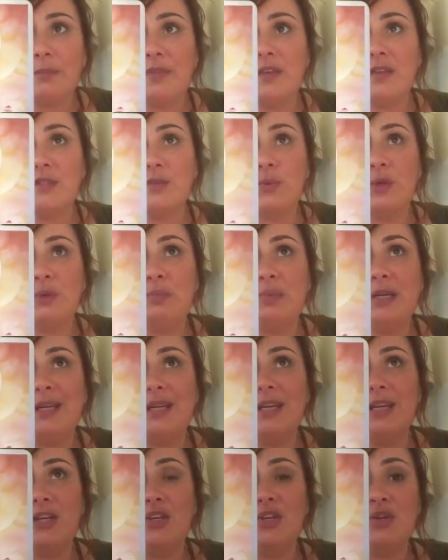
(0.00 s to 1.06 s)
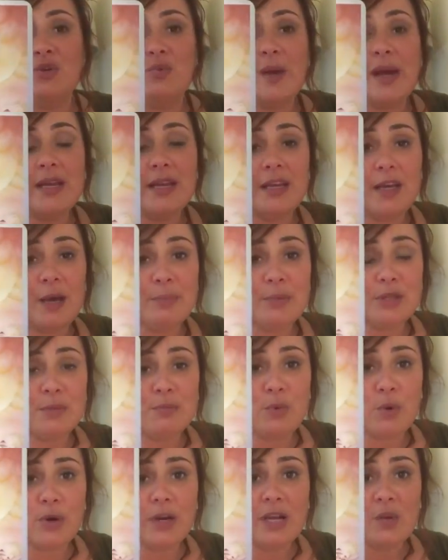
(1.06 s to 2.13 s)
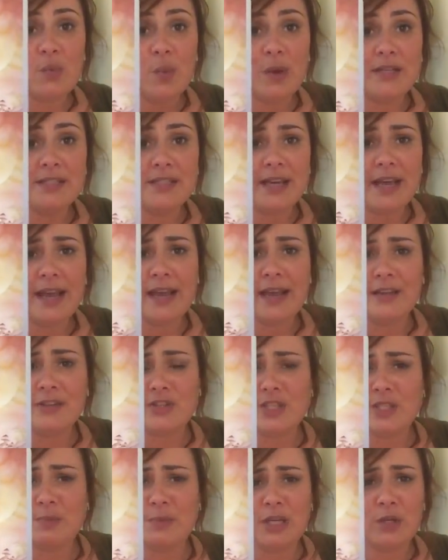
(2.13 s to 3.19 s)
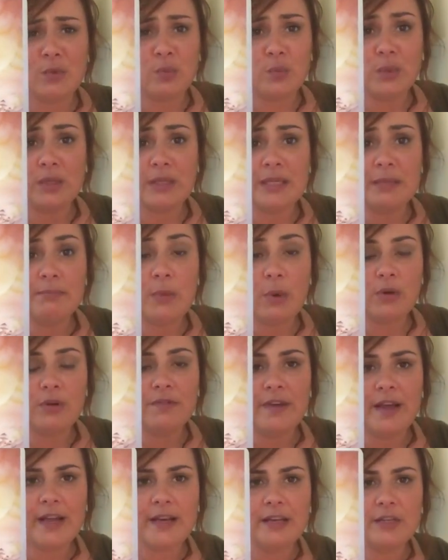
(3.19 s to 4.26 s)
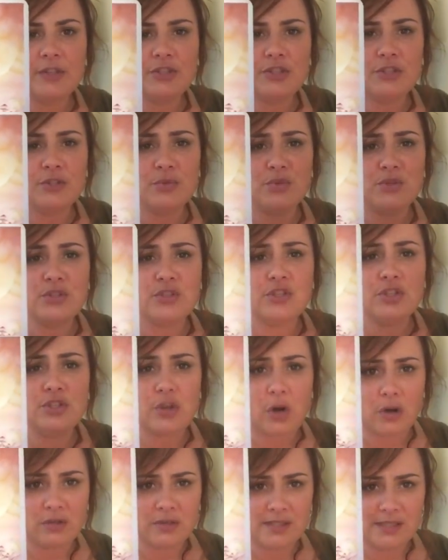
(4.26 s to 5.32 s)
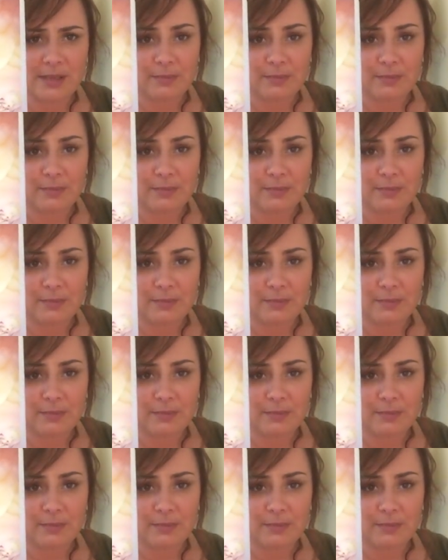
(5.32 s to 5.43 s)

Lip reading: This would be you waking up in the morning one day and just being really motivated to start